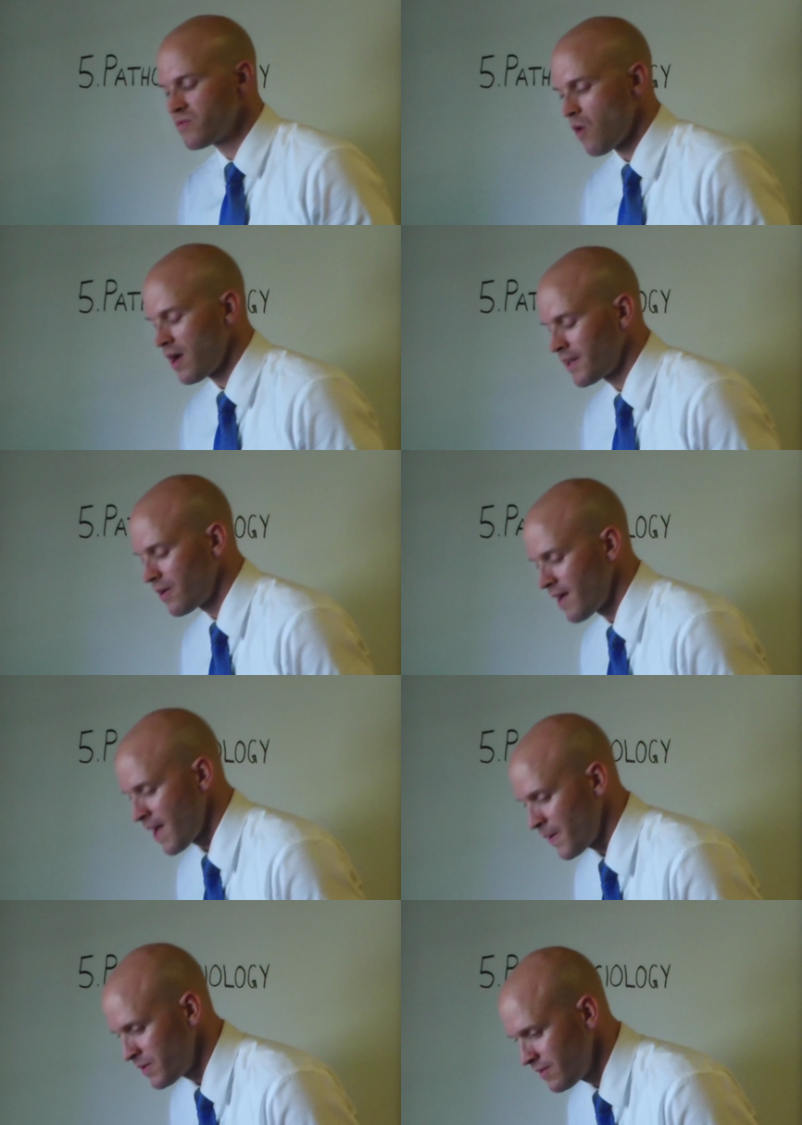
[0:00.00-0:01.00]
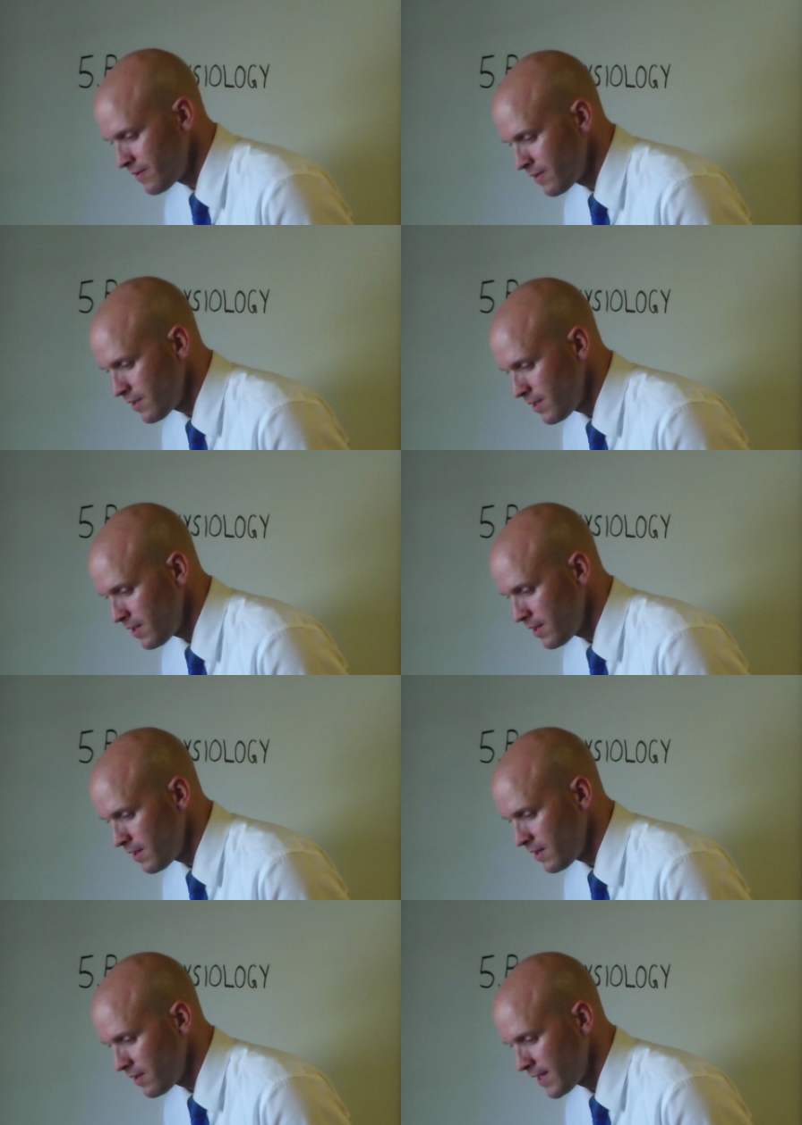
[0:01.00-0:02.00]
is walking around
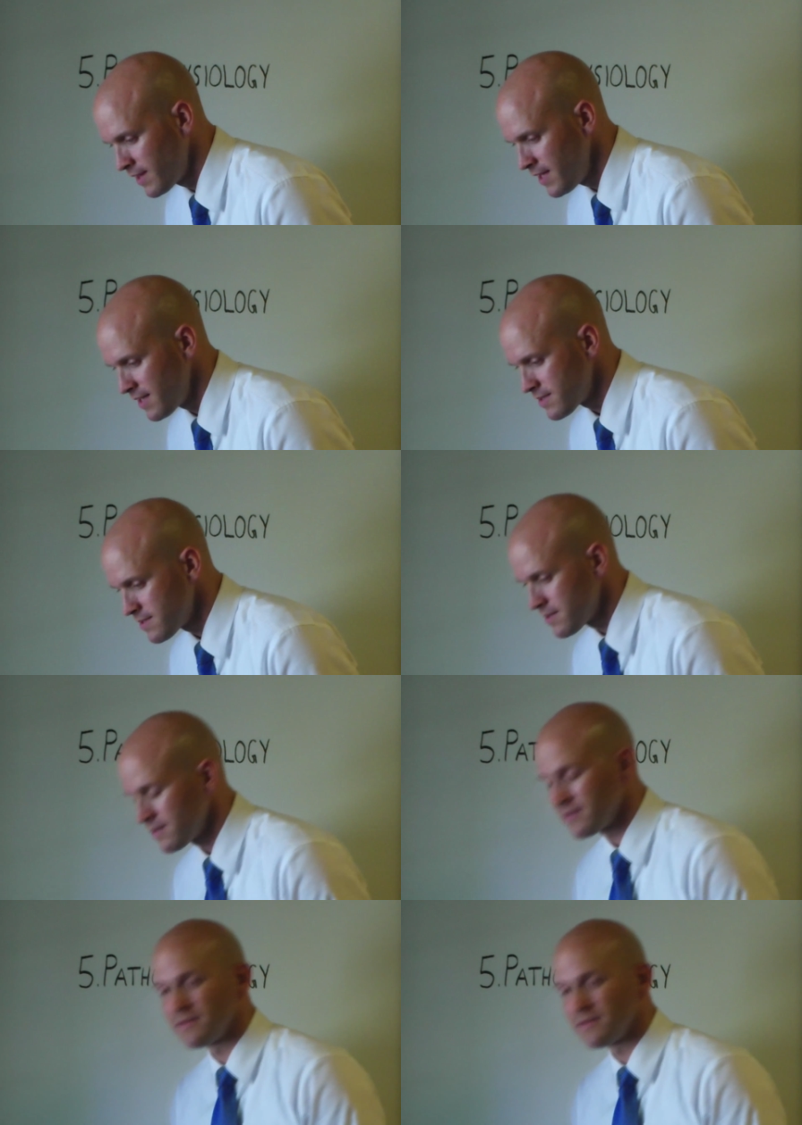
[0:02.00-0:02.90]
like this.